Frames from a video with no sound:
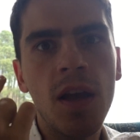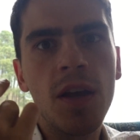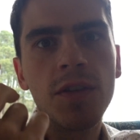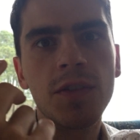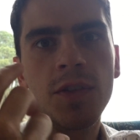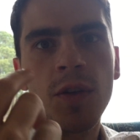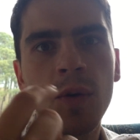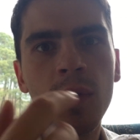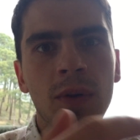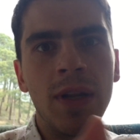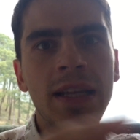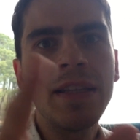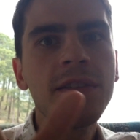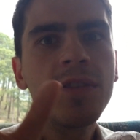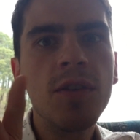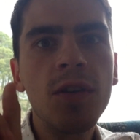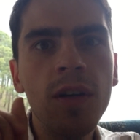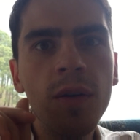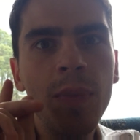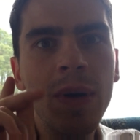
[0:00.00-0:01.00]
So let's
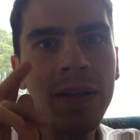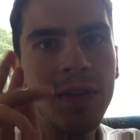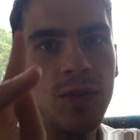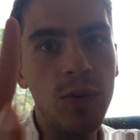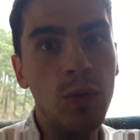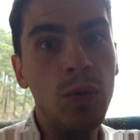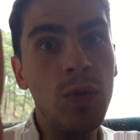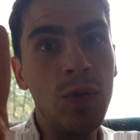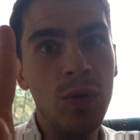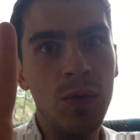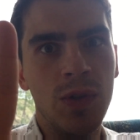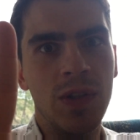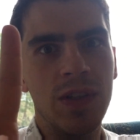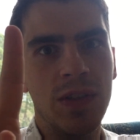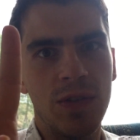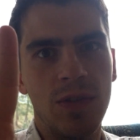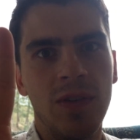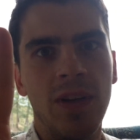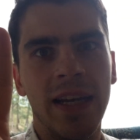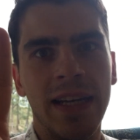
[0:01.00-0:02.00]
talk about two
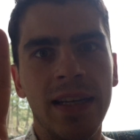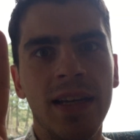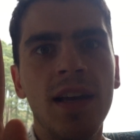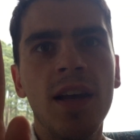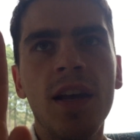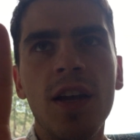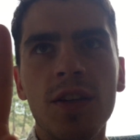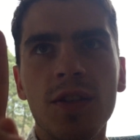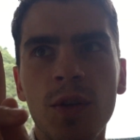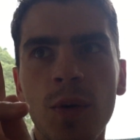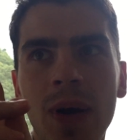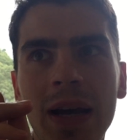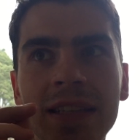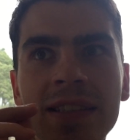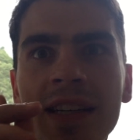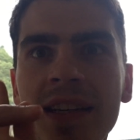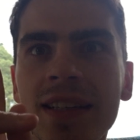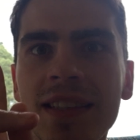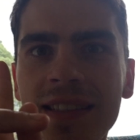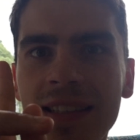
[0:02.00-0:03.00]
uses today. So as
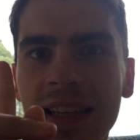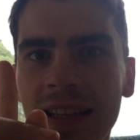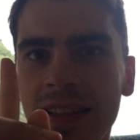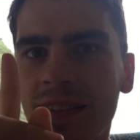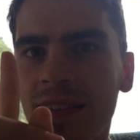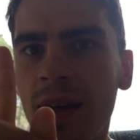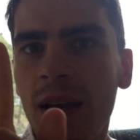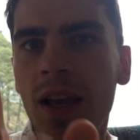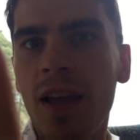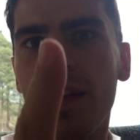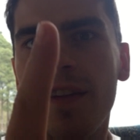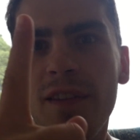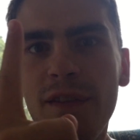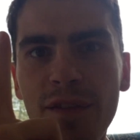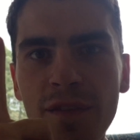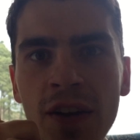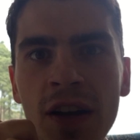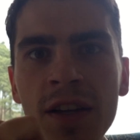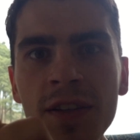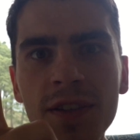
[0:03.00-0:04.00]
I said, the
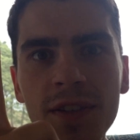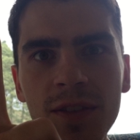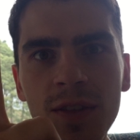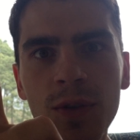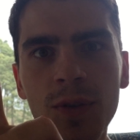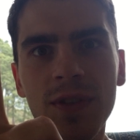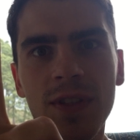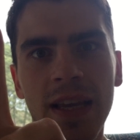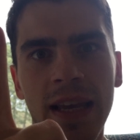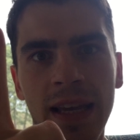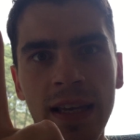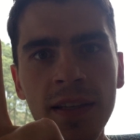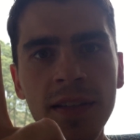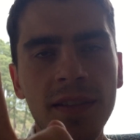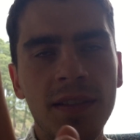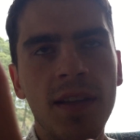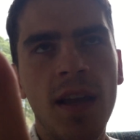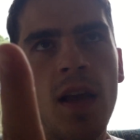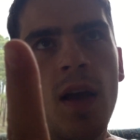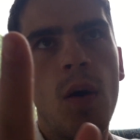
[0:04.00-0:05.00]
first use
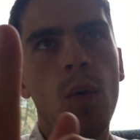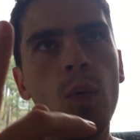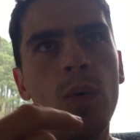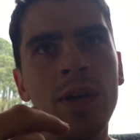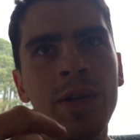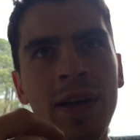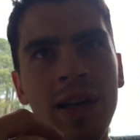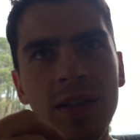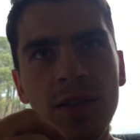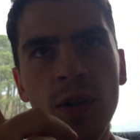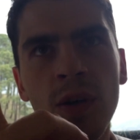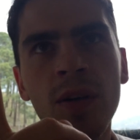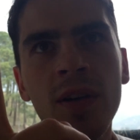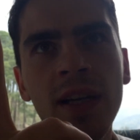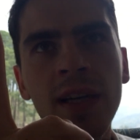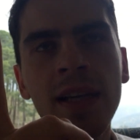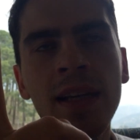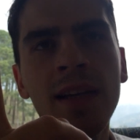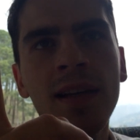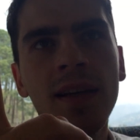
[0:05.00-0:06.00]
is when we are
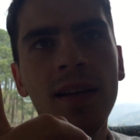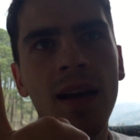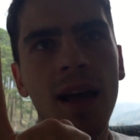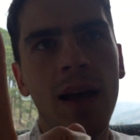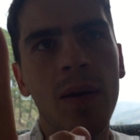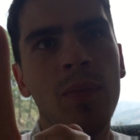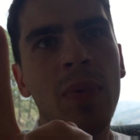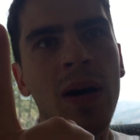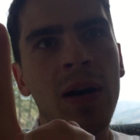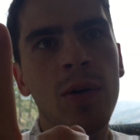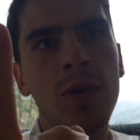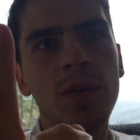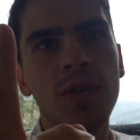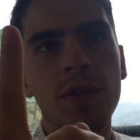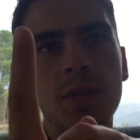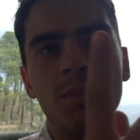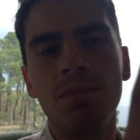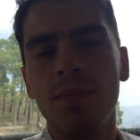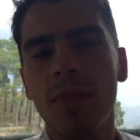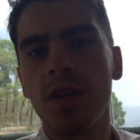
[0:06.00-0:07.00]
talking
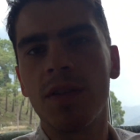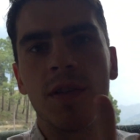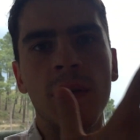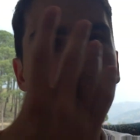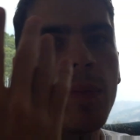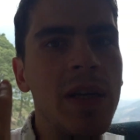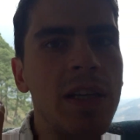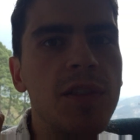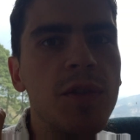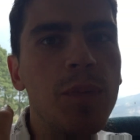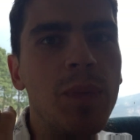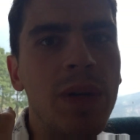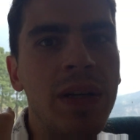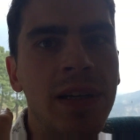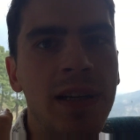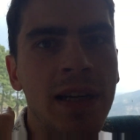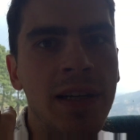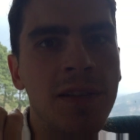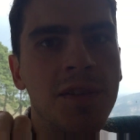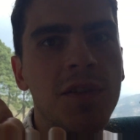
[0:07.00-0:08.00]
about some
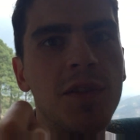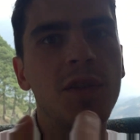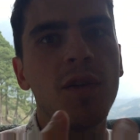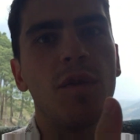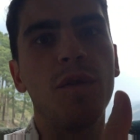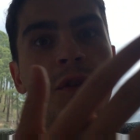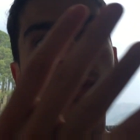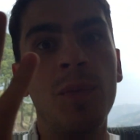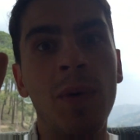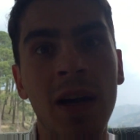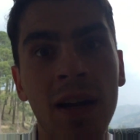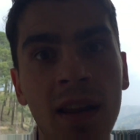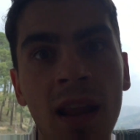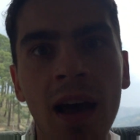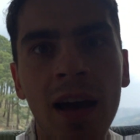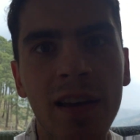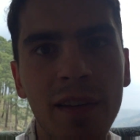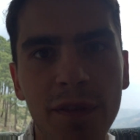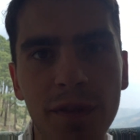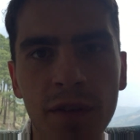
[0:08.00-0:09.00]
experience from our
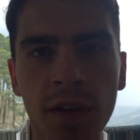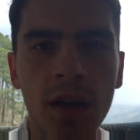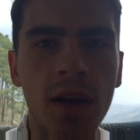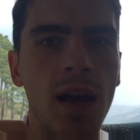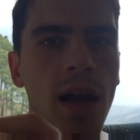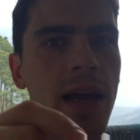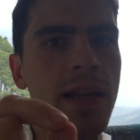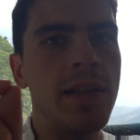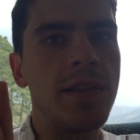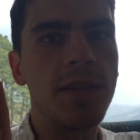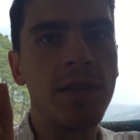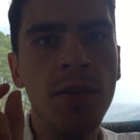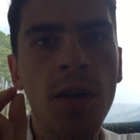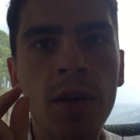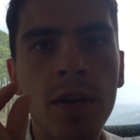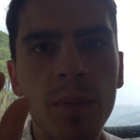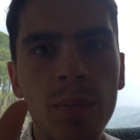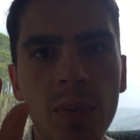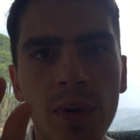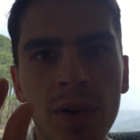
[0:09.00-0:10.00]
life and it's
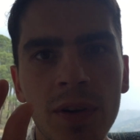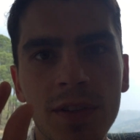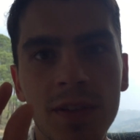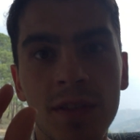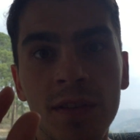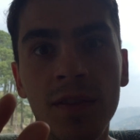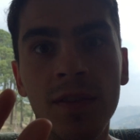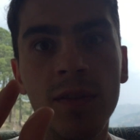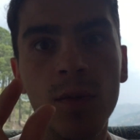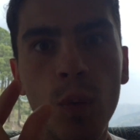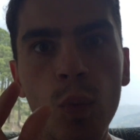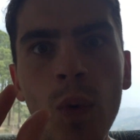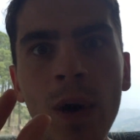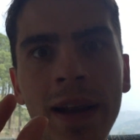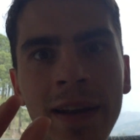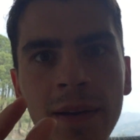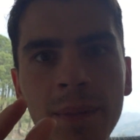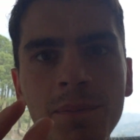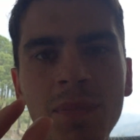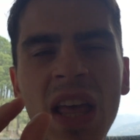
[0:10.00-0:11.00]
not important
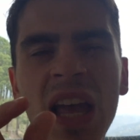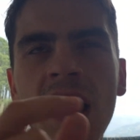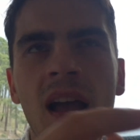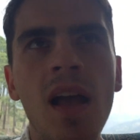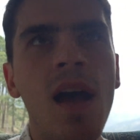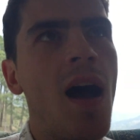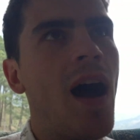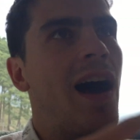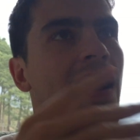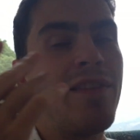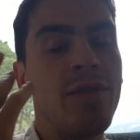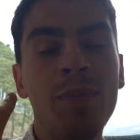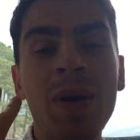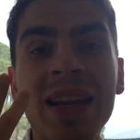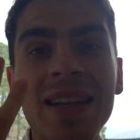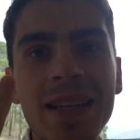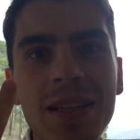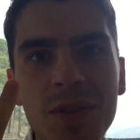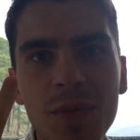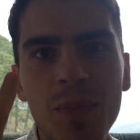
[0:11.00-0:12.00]
when. I've
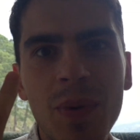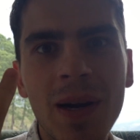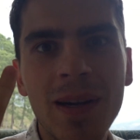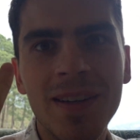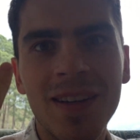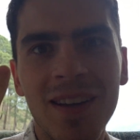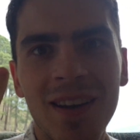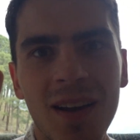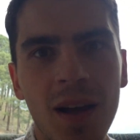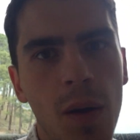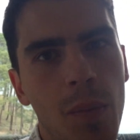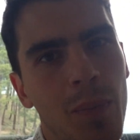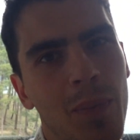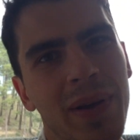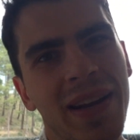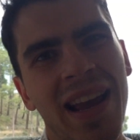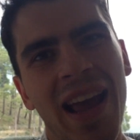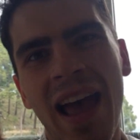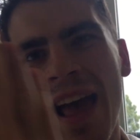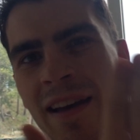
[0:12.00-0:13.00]
met his brother,
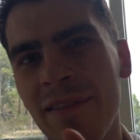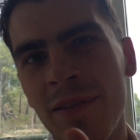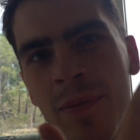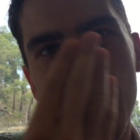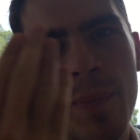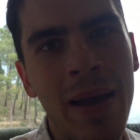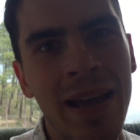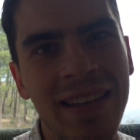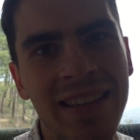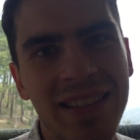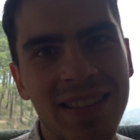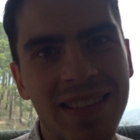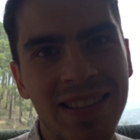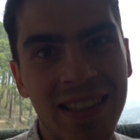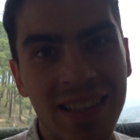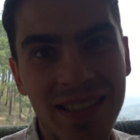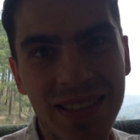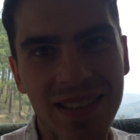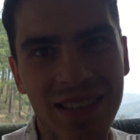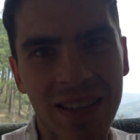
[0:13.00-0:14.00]
but I haven't met his
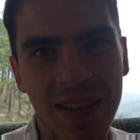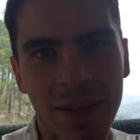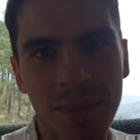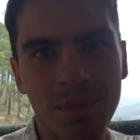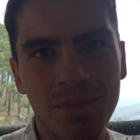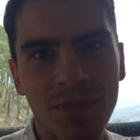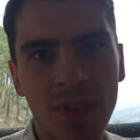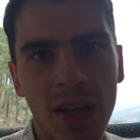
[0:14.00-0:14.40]
sister.